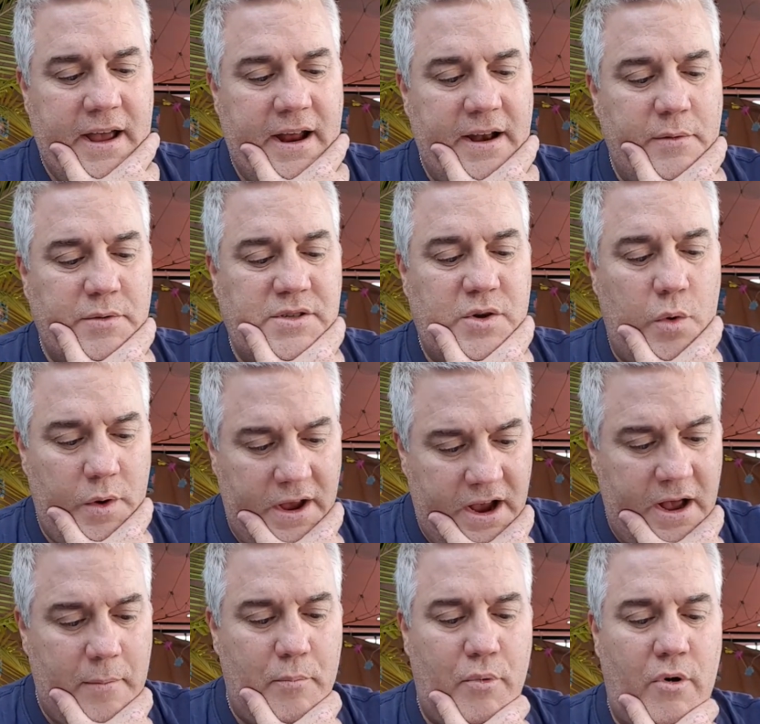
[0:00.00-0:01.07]
and it was
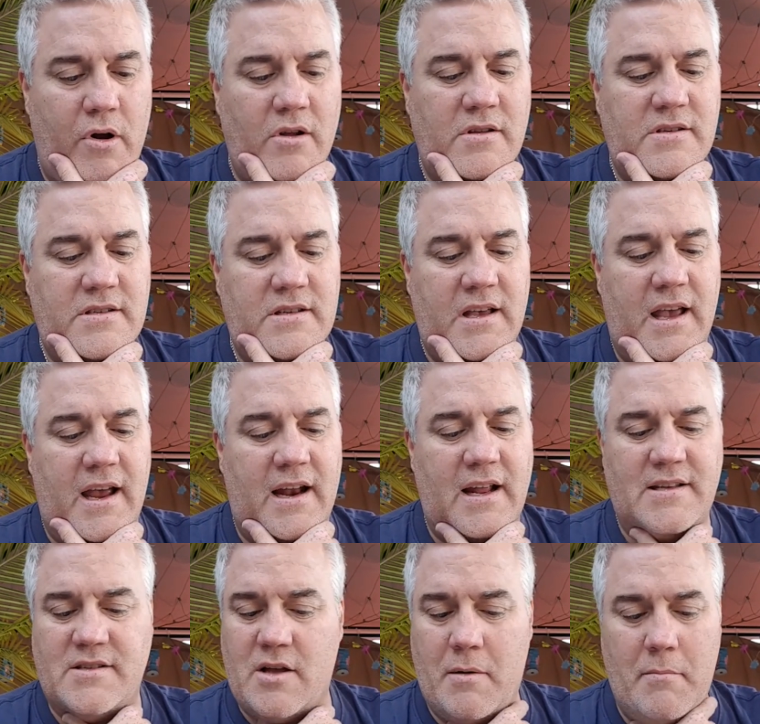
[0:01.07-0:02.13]
going upwards and
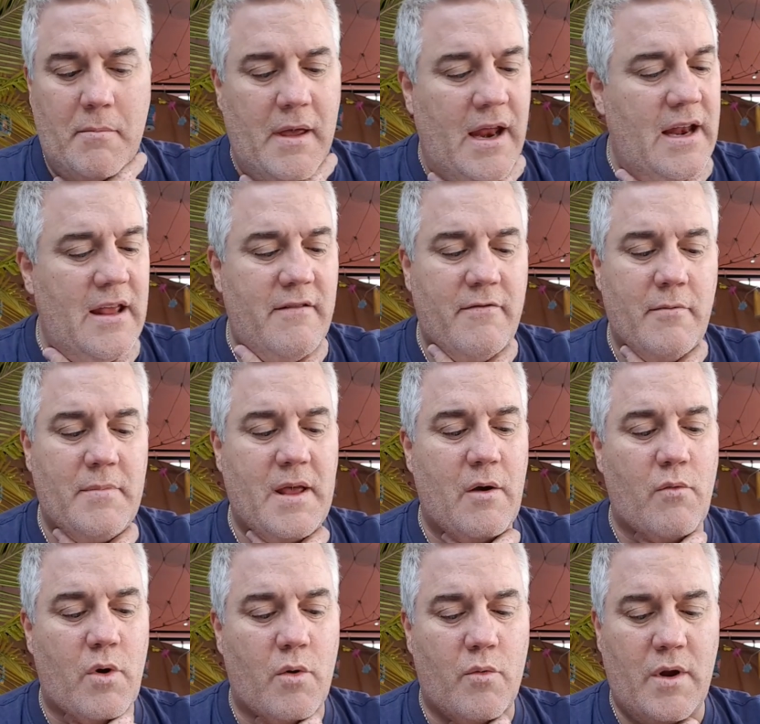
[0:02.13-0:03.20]
I saw many of them
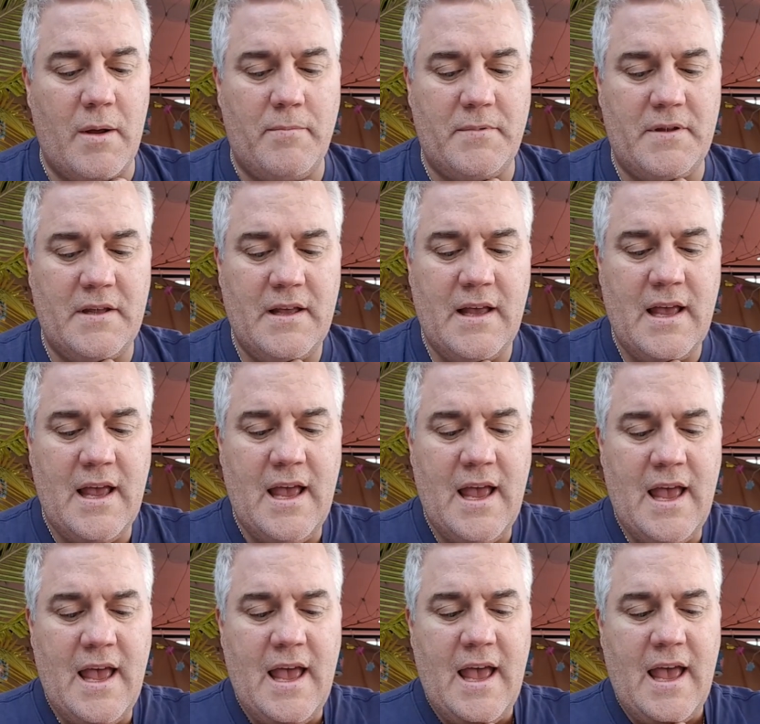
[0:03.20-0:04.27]
that were ripped
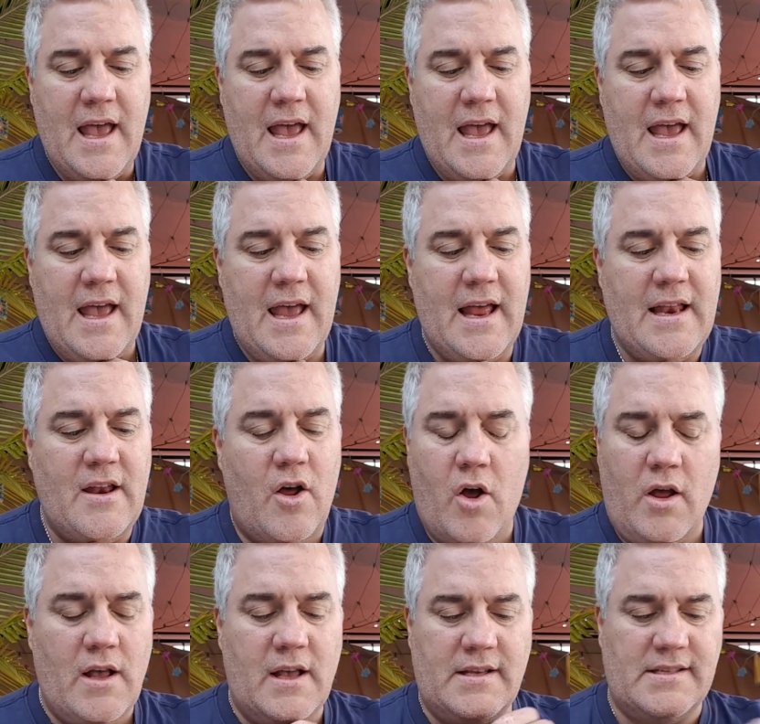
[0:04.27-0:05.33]
and
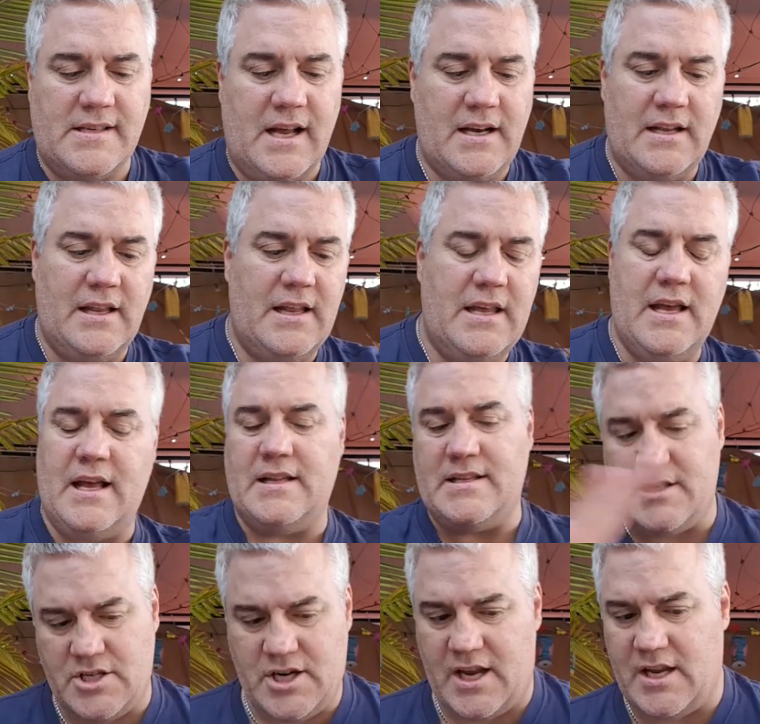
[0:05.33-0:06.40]
uh, suddenly it
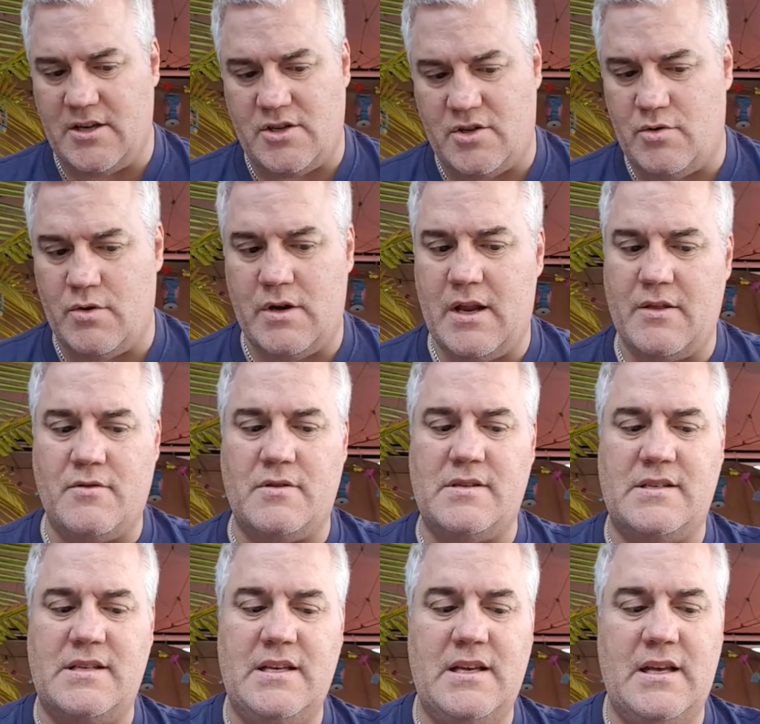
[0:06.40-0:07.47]
changed to another
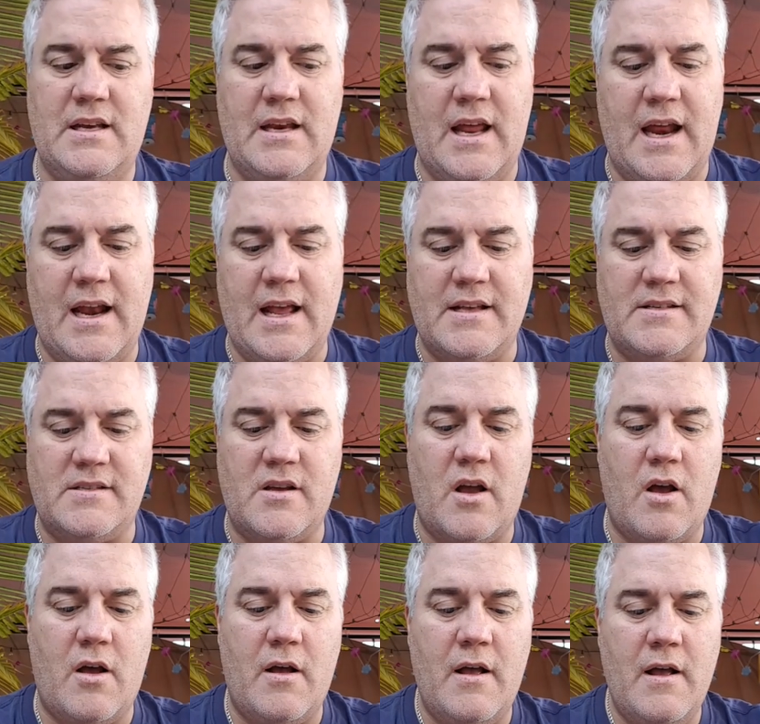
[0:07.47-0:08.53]
scene and I
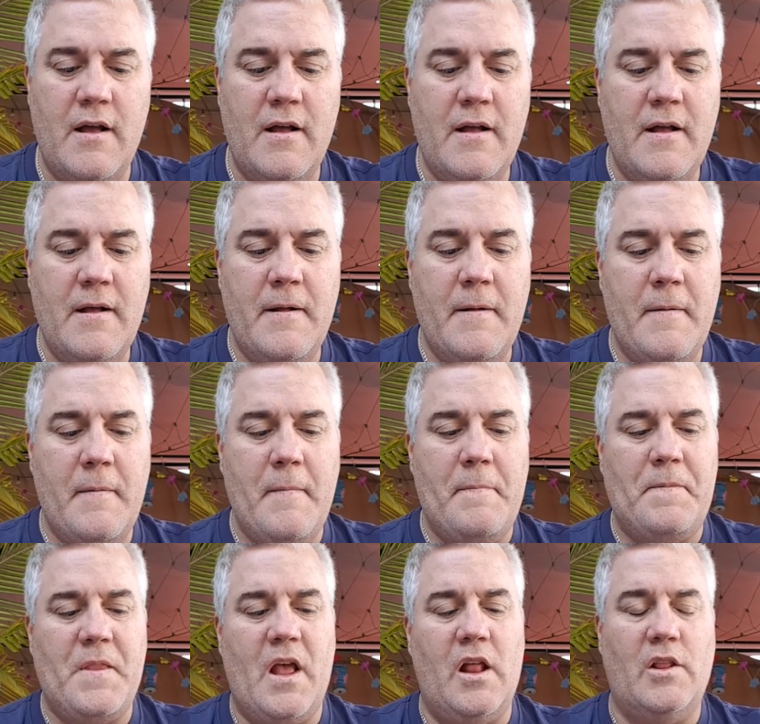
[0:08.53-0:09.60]
saw
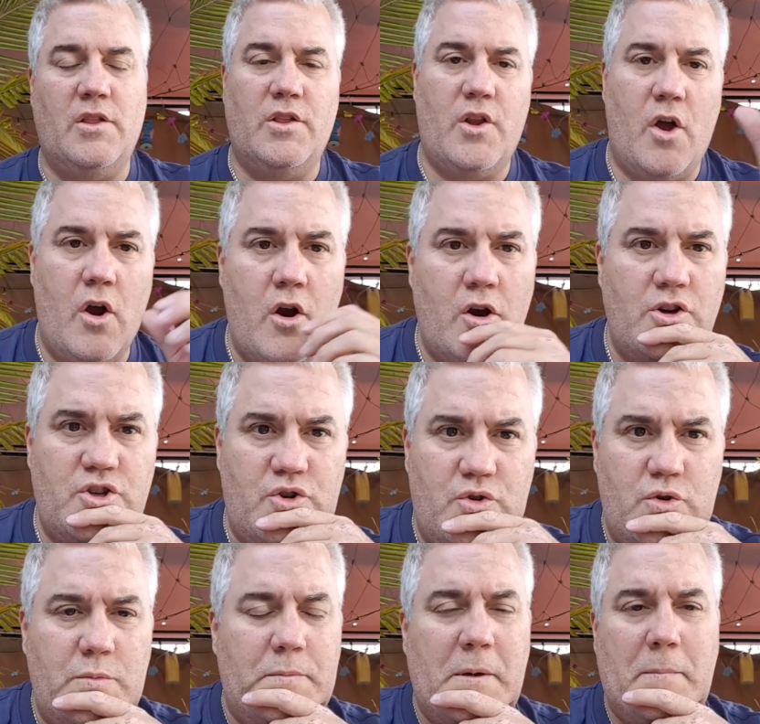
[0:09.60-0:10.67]
a large
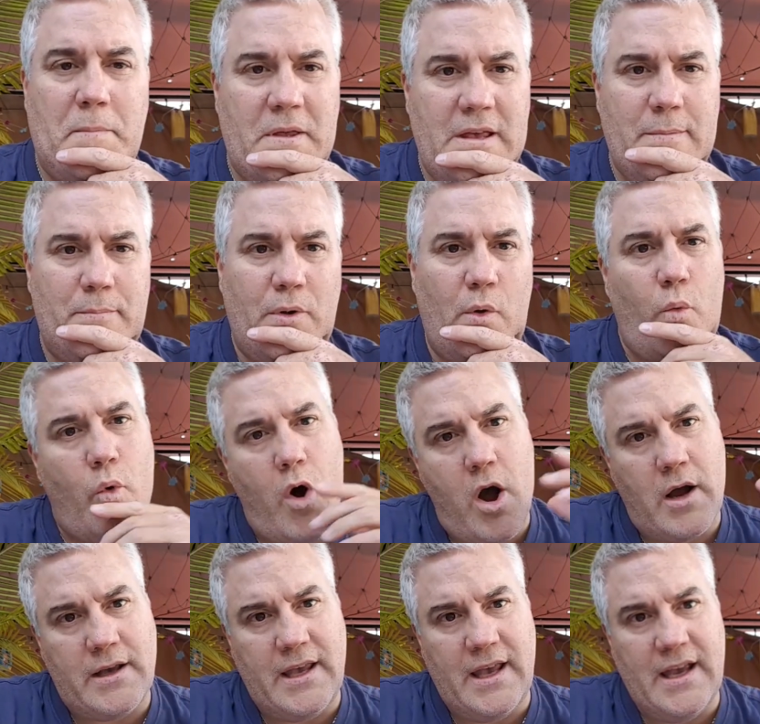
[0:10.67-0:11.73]
group of people
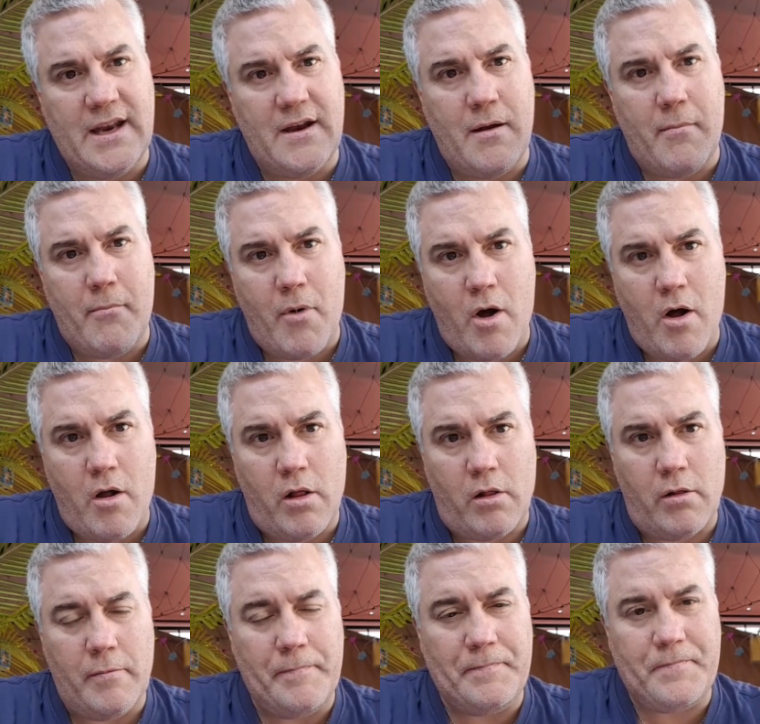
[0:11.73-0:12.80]
walking in a mall